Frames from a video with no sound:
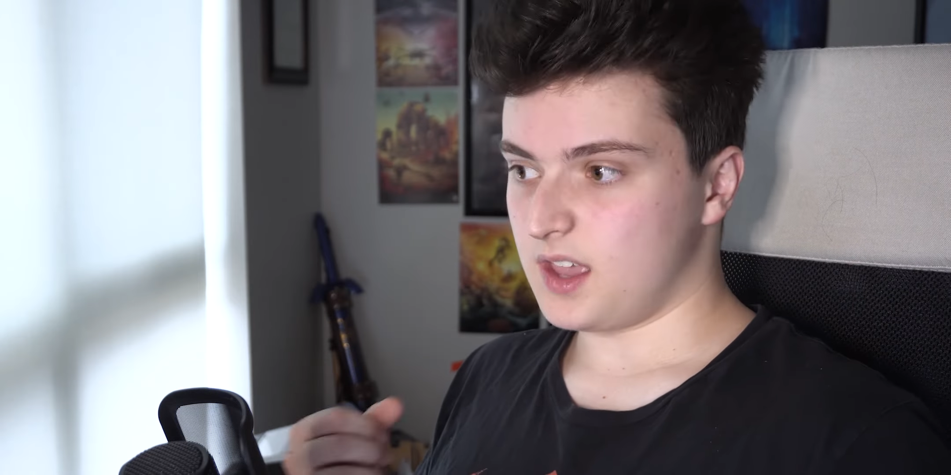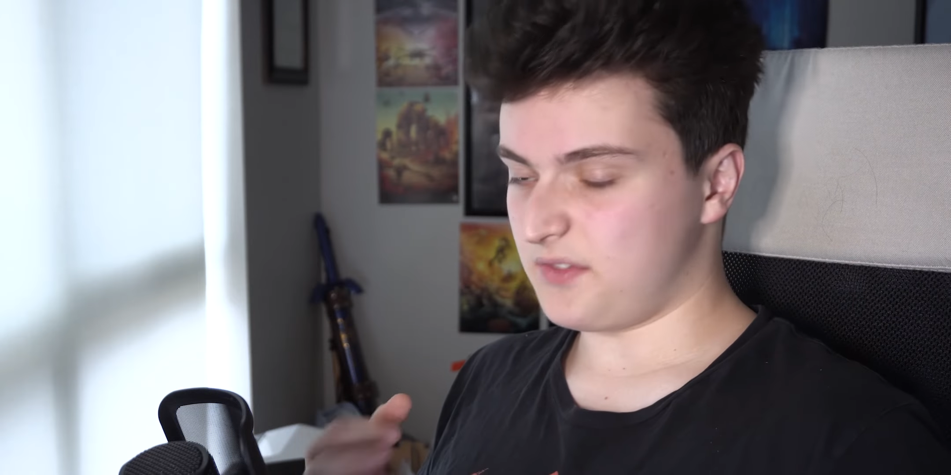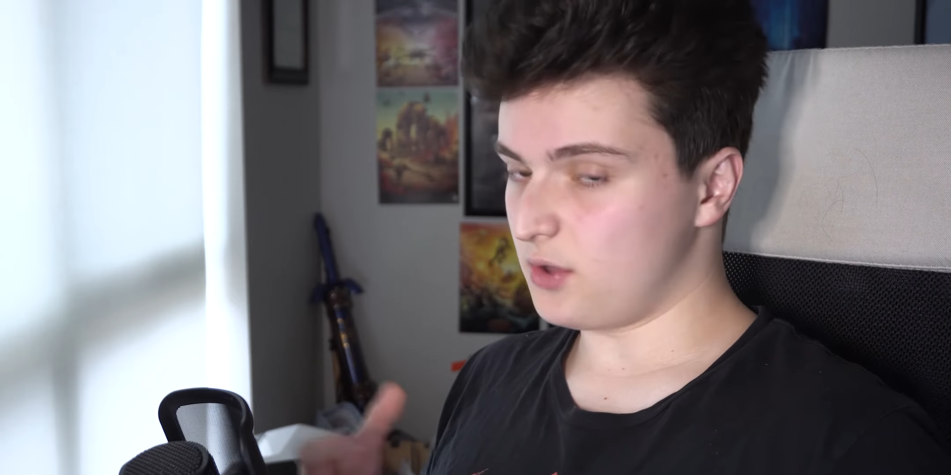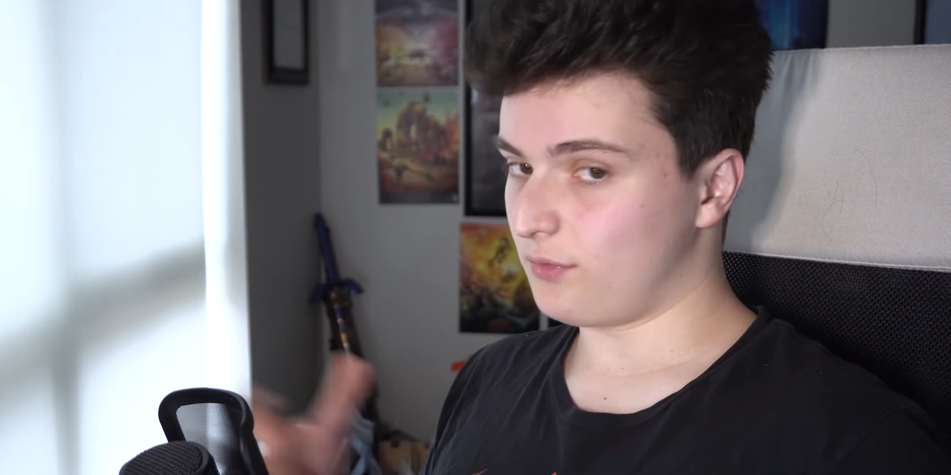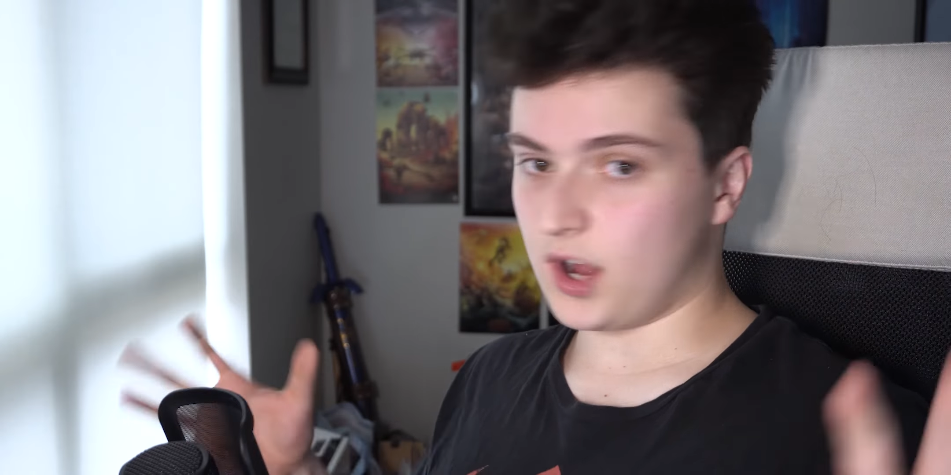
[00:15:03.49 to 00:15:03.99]

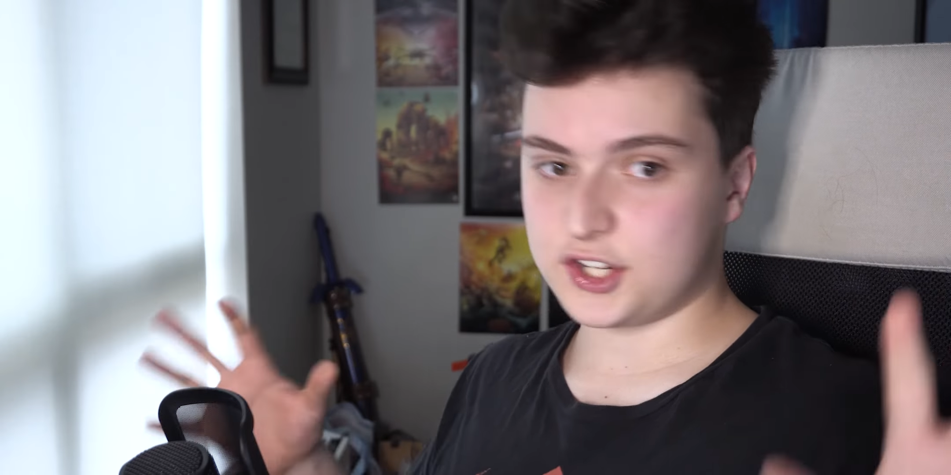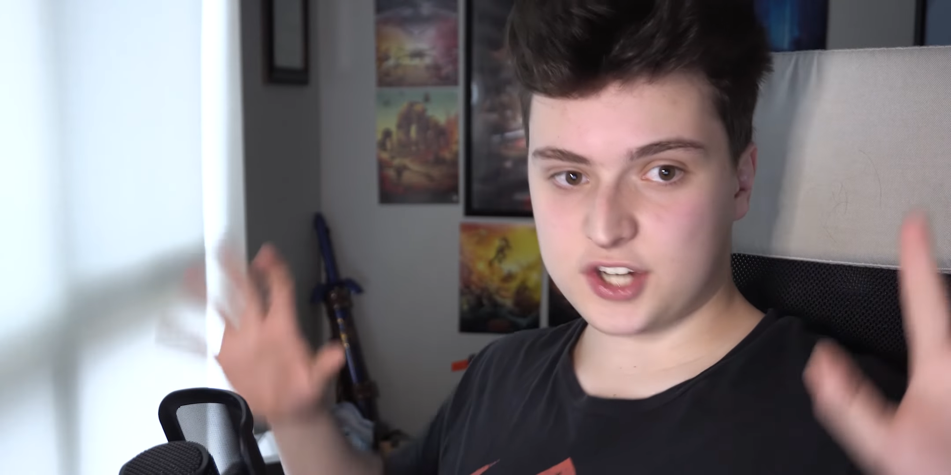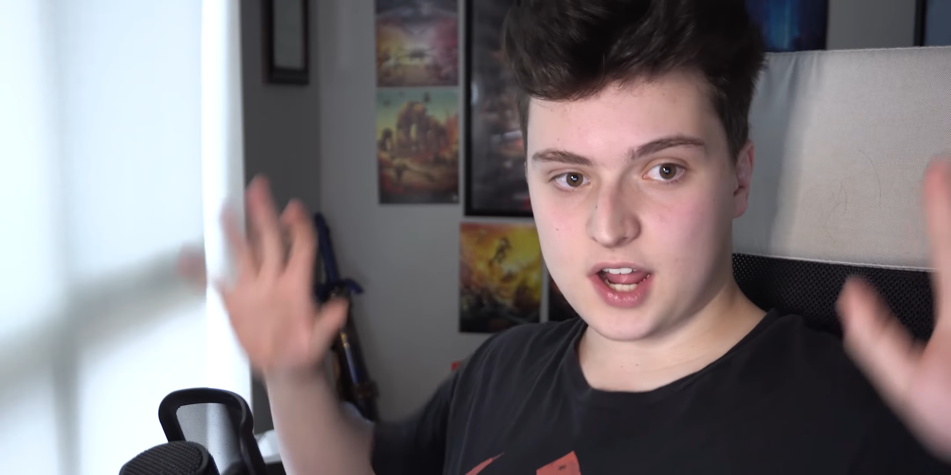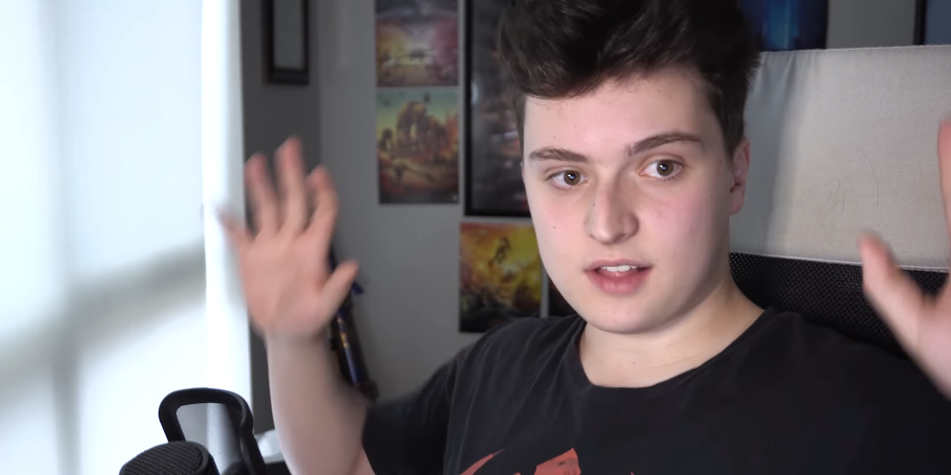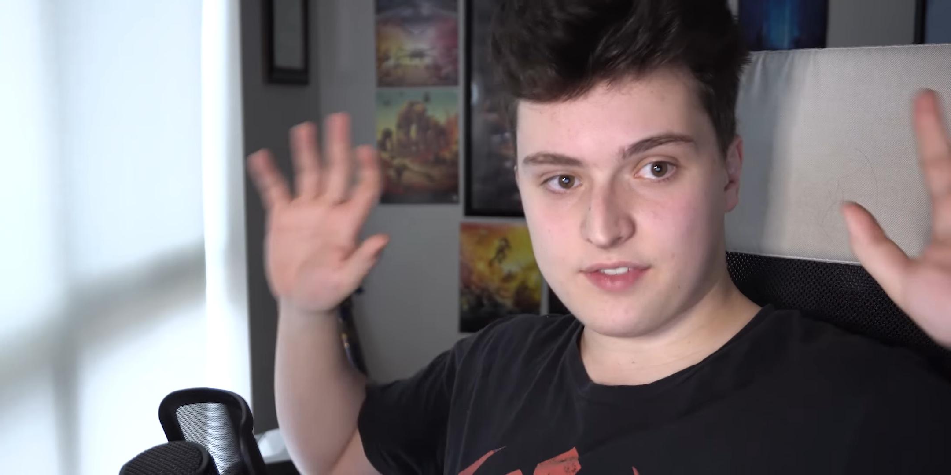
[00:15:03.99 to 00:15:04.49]
If you've watched
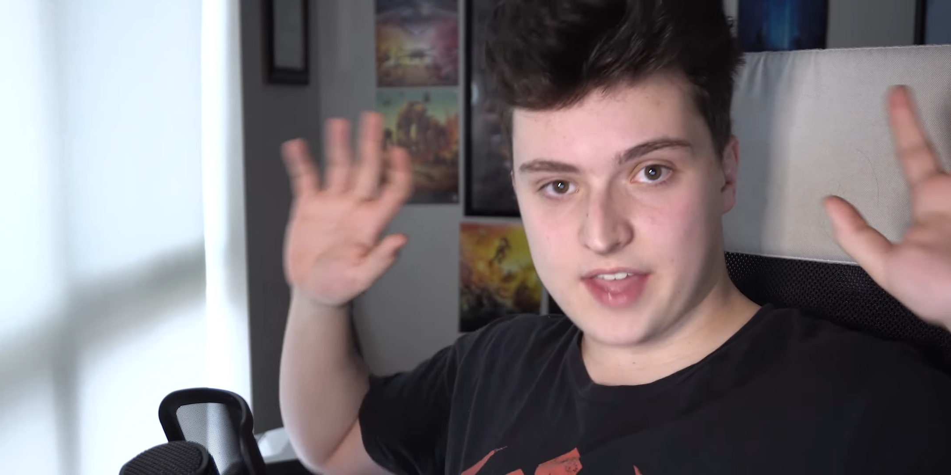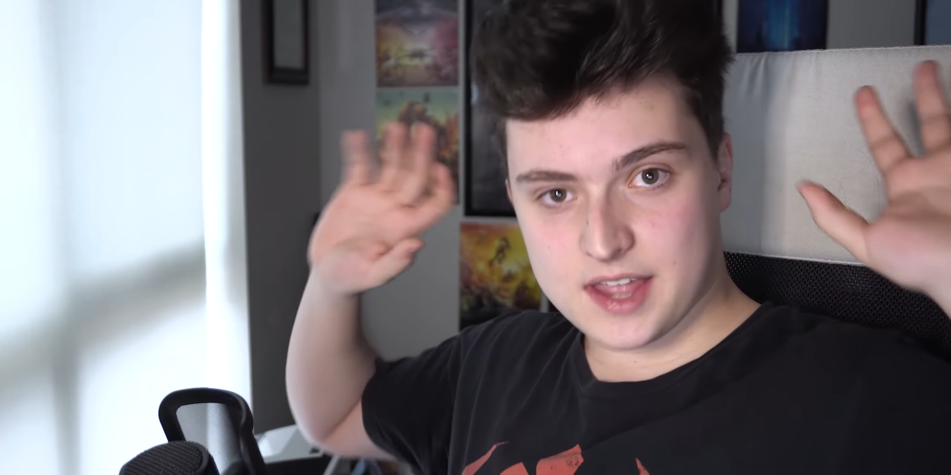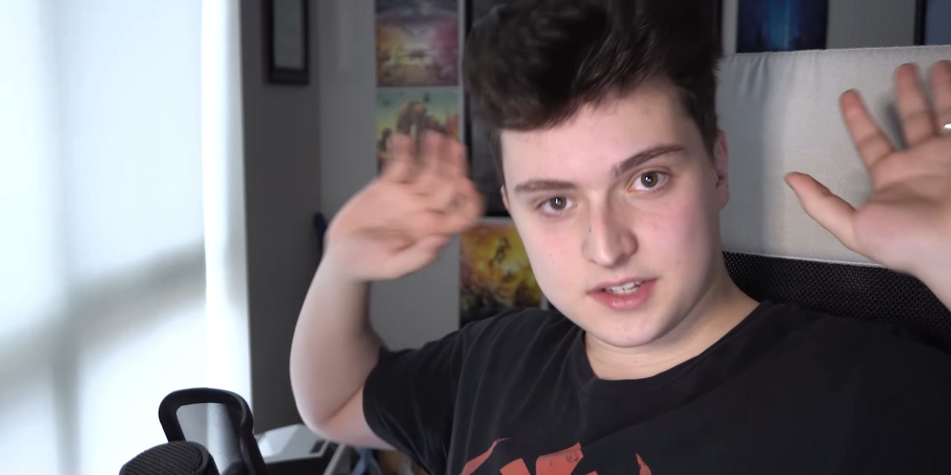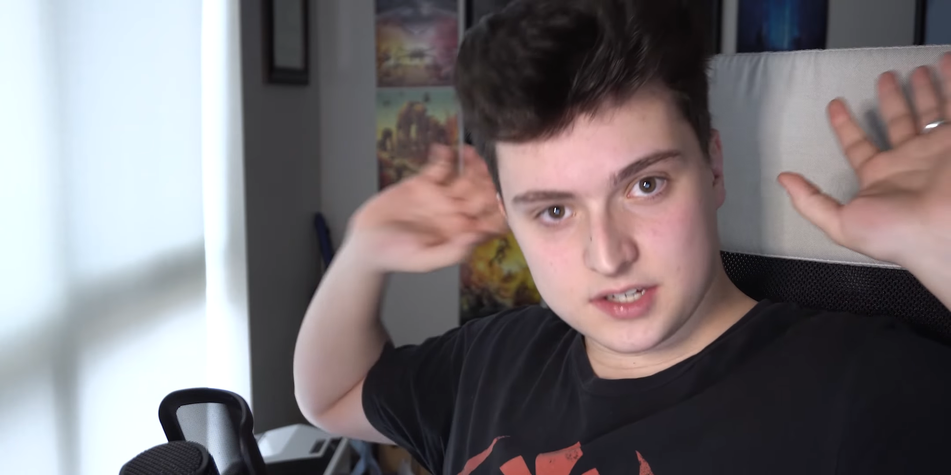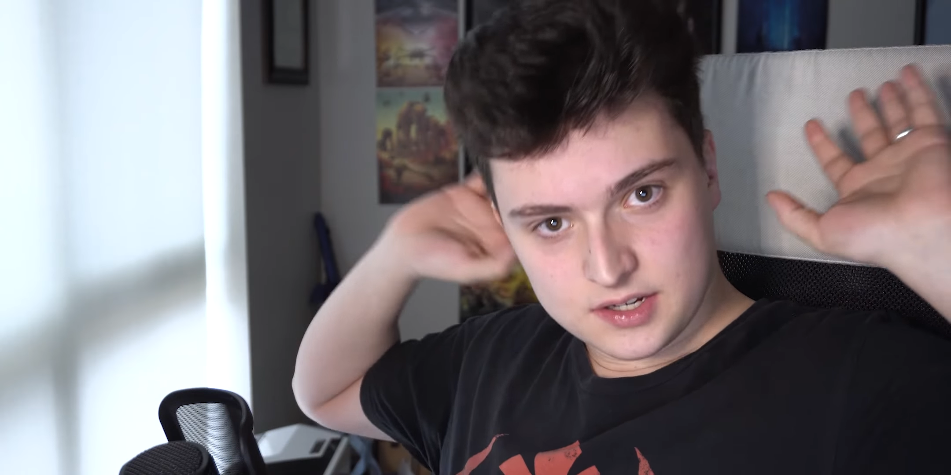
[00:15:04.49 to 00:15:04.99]
all of
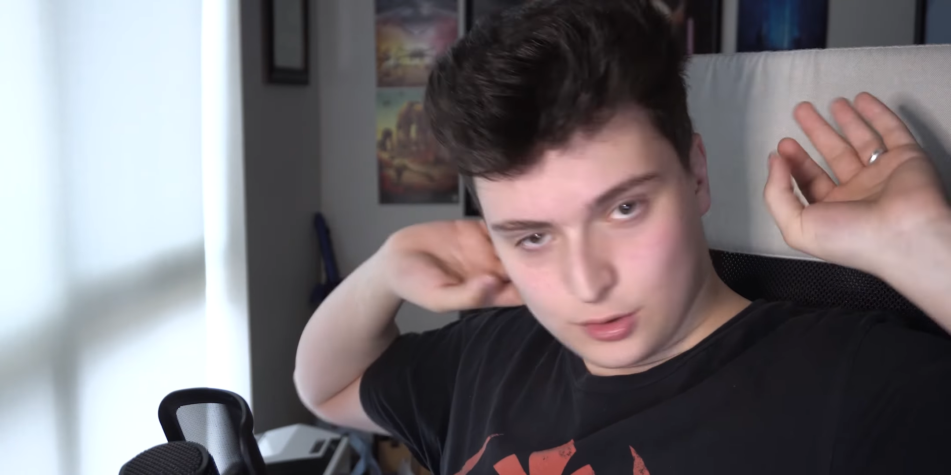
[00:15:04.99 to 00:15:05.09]
that,